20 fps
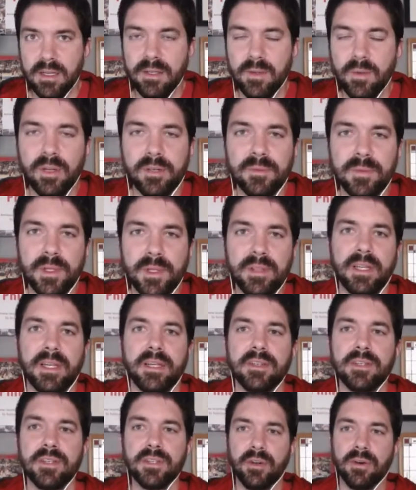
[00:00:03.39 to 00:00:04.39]
Welcome to the
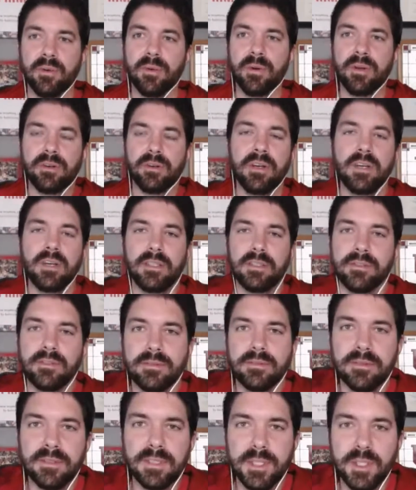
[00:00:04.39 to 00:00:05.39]
latest Showrunner
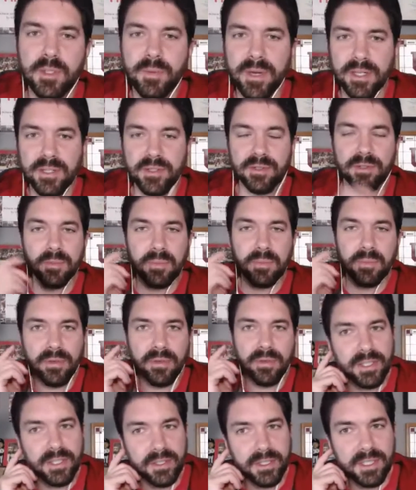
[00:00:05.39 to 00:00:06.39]
Huddle, a special
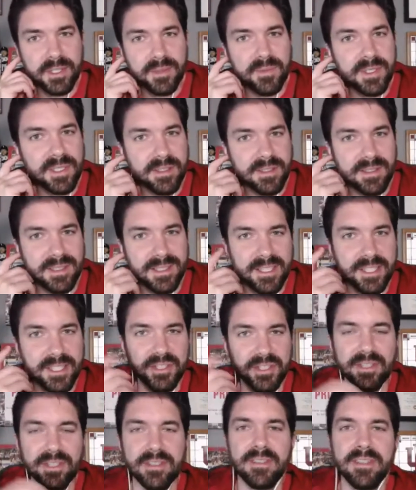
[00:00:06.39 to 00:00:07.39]
pre-Christmas
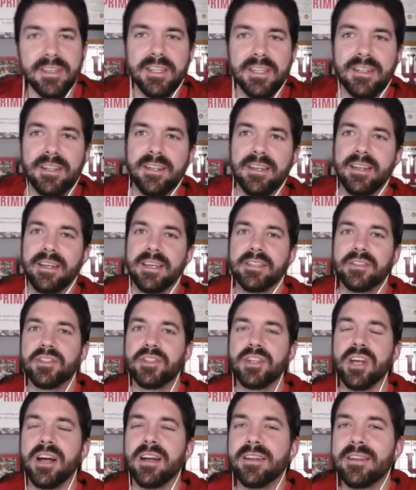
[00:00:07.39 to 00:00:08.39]
edition as
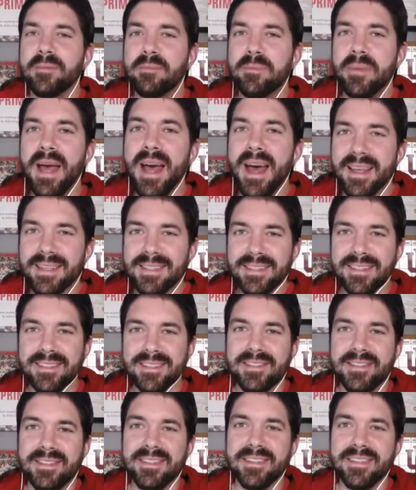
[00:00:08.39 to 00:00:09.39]
Johnny
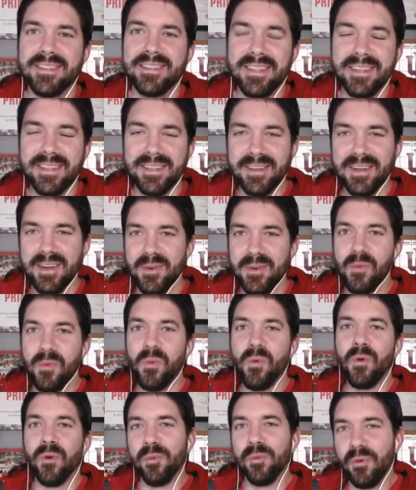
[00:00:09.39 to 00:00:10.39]
basks in the
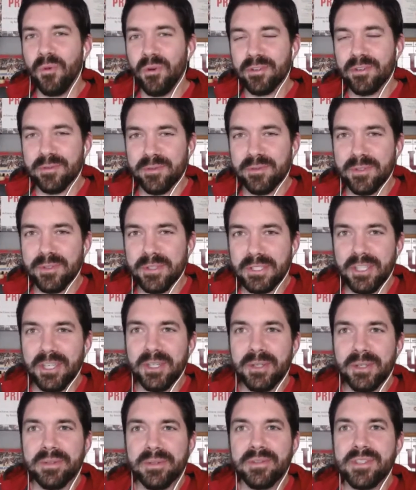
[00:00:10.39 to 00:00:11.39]
warm, wonderful
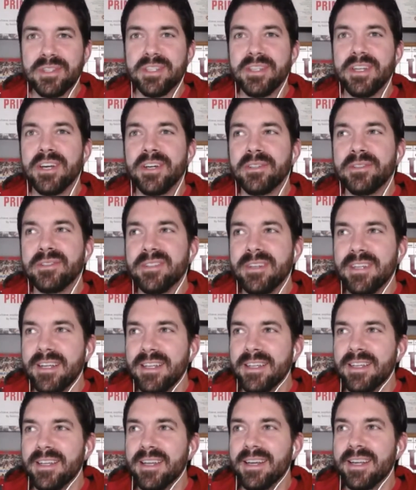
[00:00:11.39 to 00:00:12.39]
glow of snow.
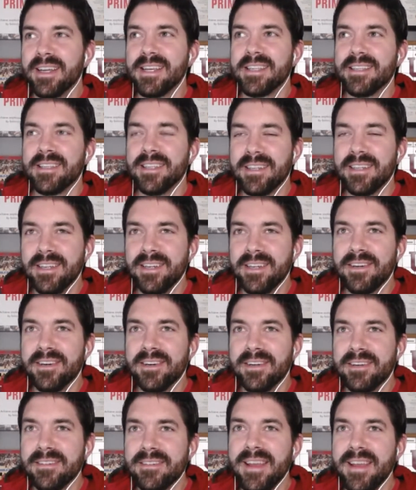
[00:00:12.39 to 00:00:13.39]
And I sit
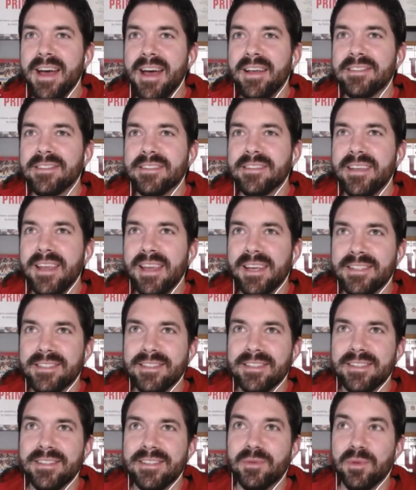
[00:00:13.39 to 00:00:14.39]
here in Dallas,
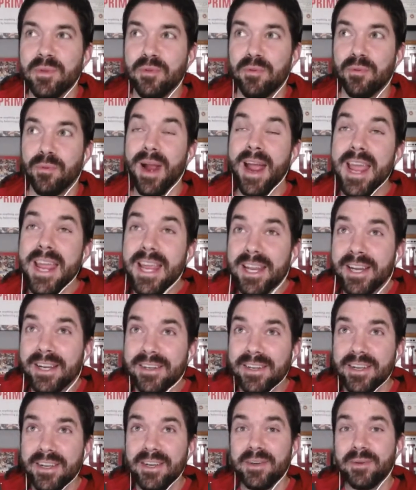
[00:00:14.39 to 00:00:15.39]
Texas with
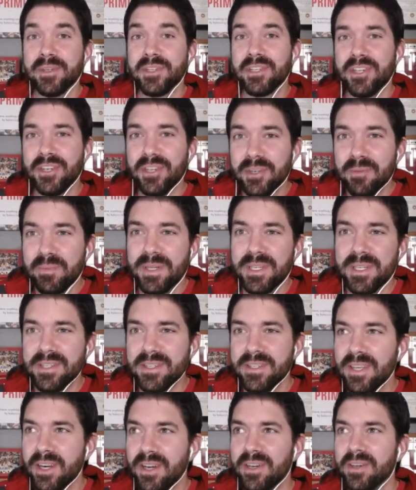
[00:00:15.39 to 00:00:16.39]
rain, which could be
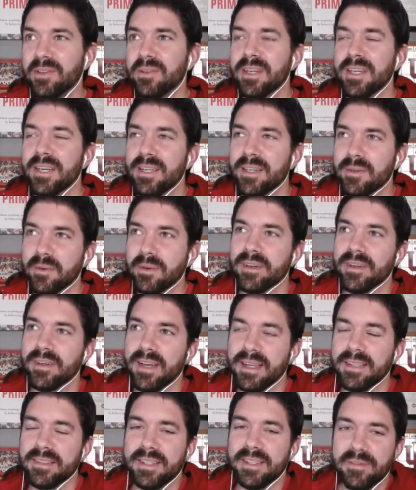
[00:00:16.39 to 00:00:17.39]
snow were it
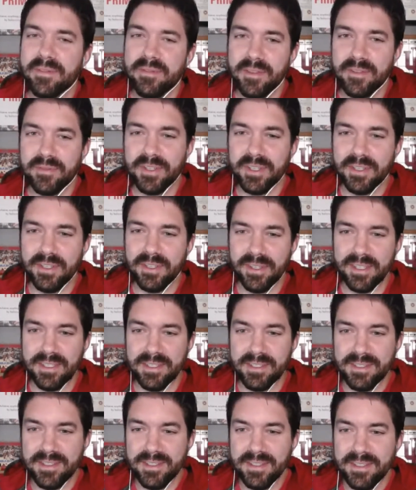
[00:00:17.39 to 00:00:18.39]
not like 50
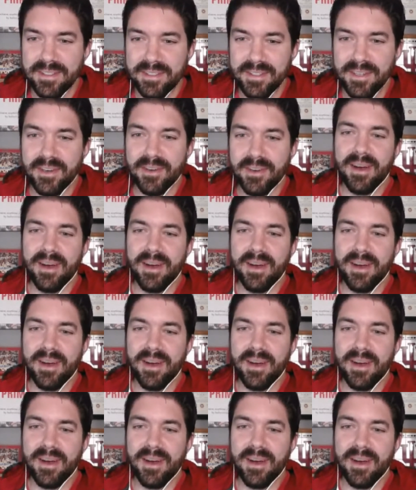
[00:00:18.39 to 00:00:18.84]
degrees. So